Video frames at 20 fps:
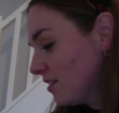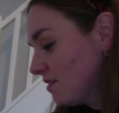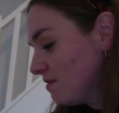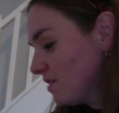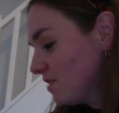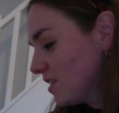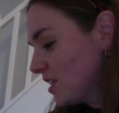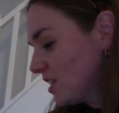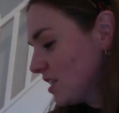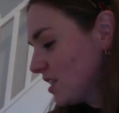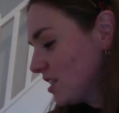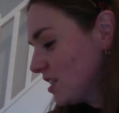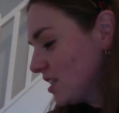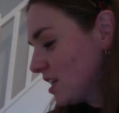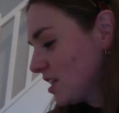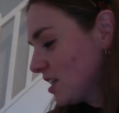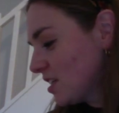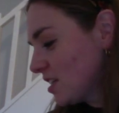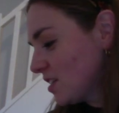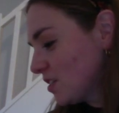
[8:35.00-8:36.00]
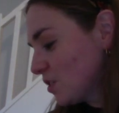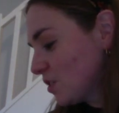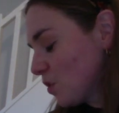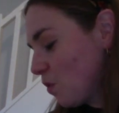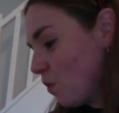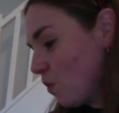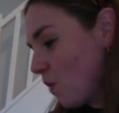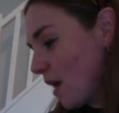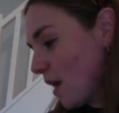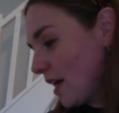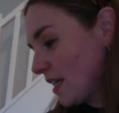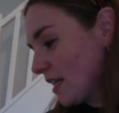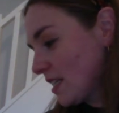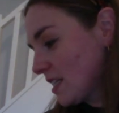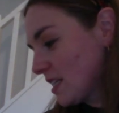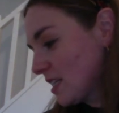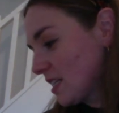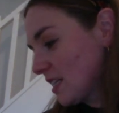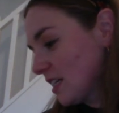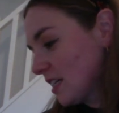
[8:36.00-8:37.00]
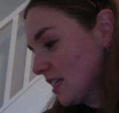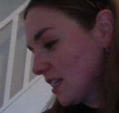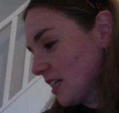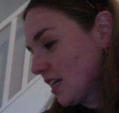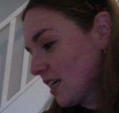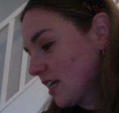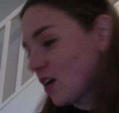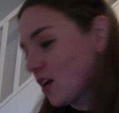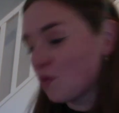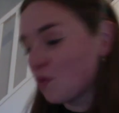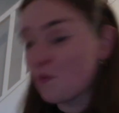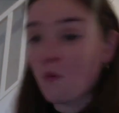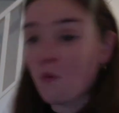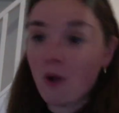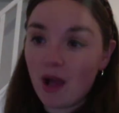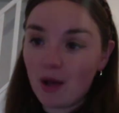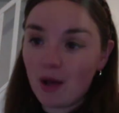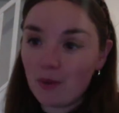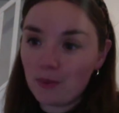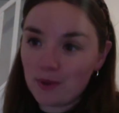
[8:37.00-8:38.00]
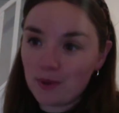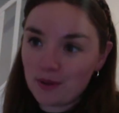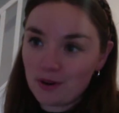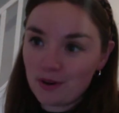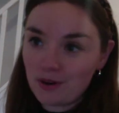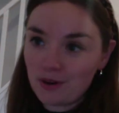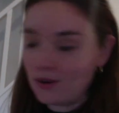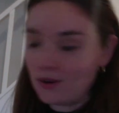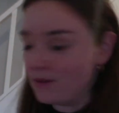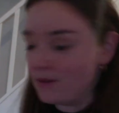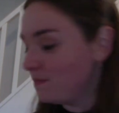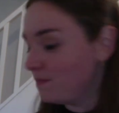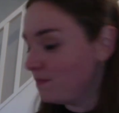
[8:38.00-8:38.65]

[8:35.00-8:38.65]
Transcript: she doesn't quite get on well with her.